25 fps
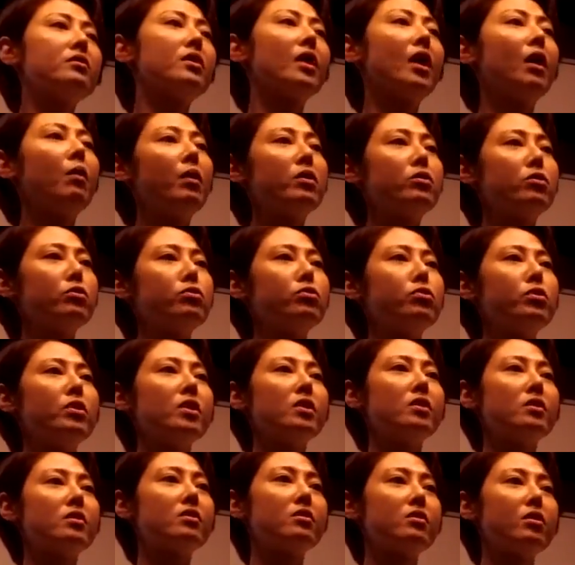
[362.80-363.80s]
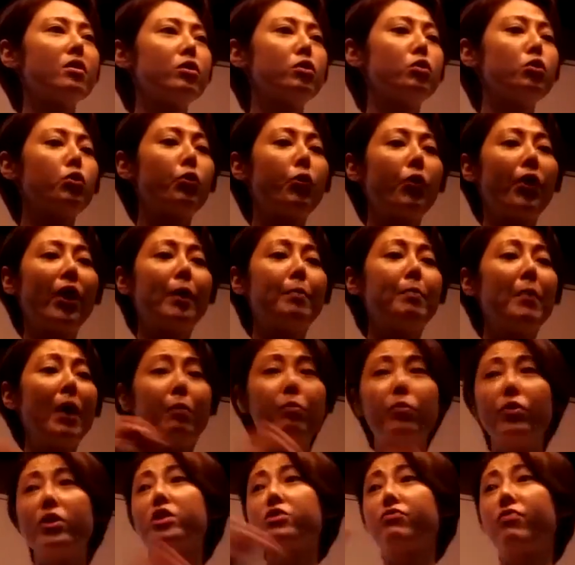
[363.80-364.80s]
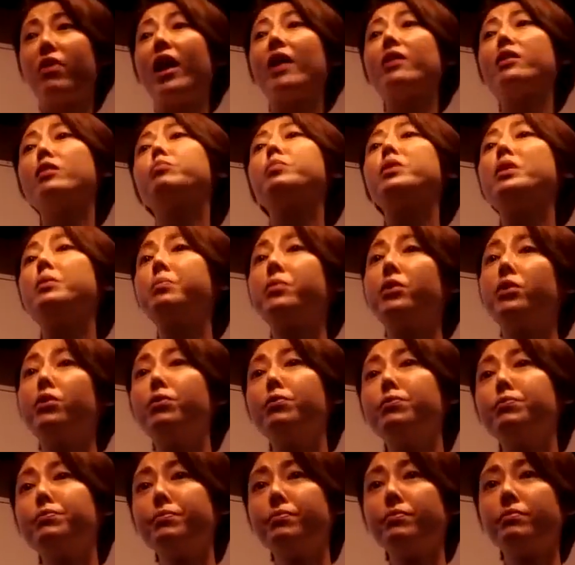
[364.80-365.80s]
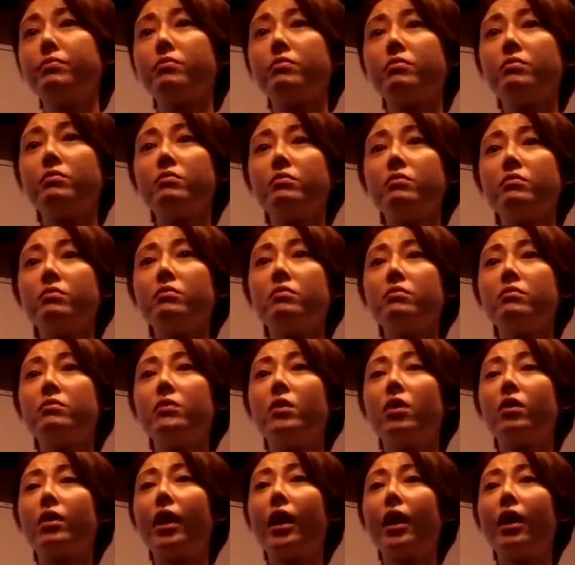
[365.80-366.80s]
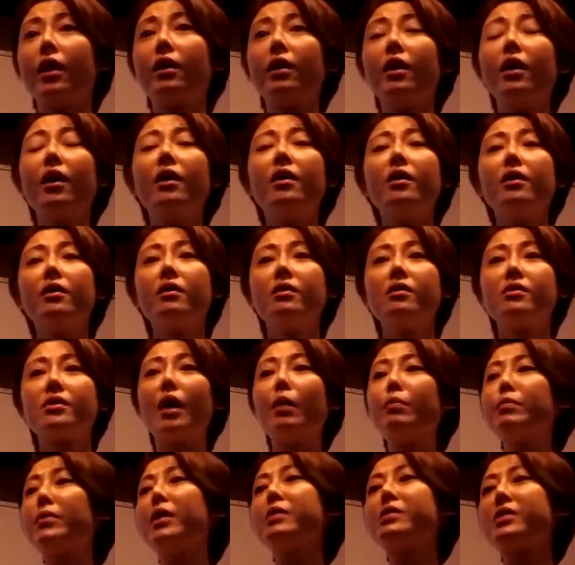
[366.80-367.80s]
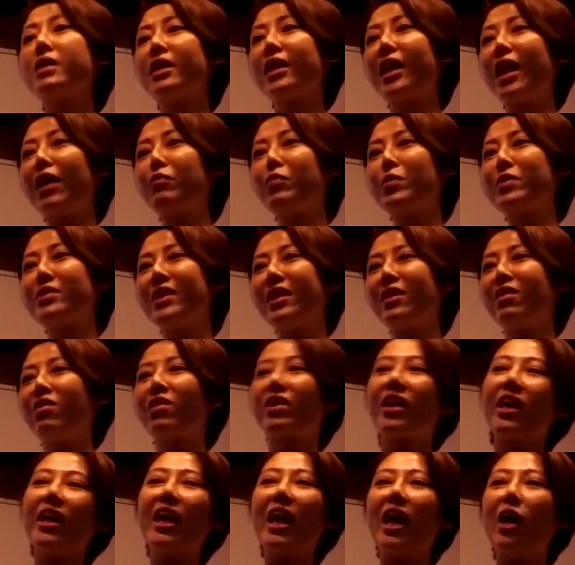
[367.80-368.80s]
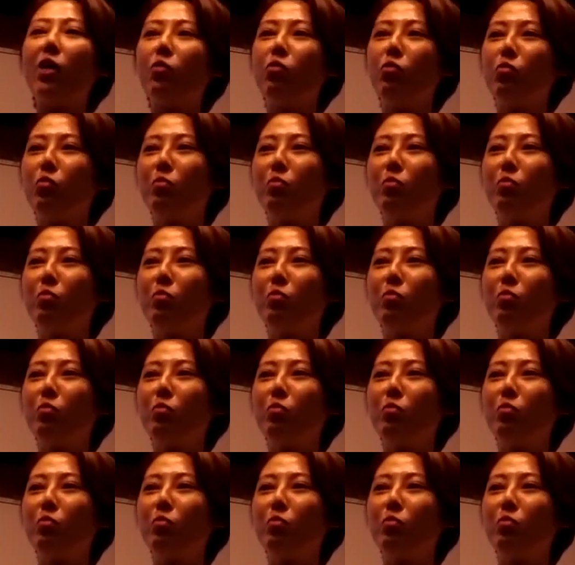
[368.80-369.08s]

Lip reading: thing I want to do is to create memories for other people. Okay? Sometimes in life you say, okay lah,